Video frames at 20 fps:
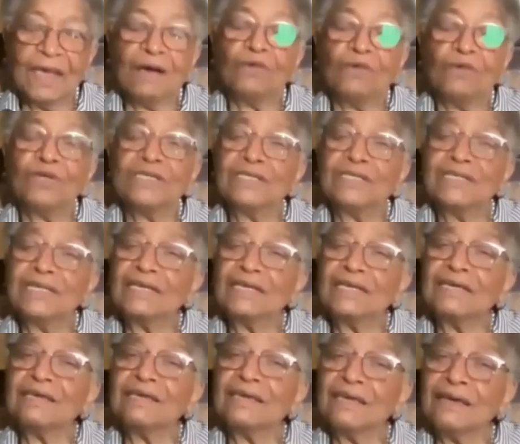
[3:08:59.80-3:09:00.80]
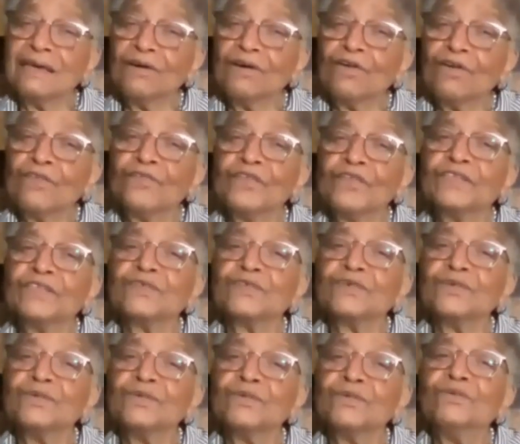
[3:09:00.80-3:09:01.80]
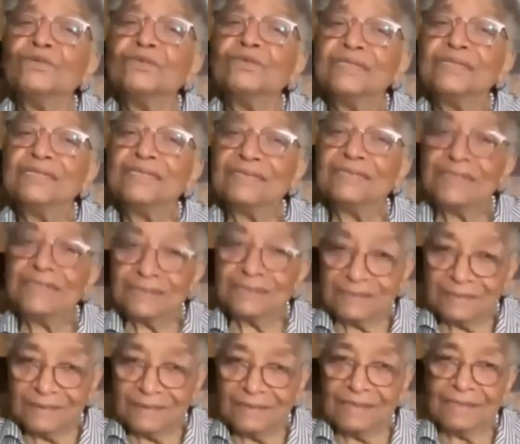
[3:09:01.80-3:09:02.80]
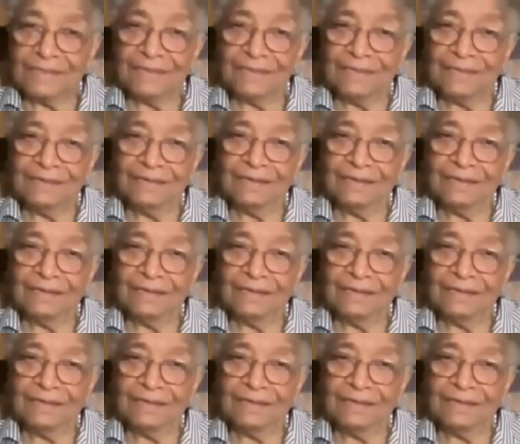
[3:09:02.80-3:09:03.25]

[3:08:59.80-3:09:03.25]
and will take care of its own destiny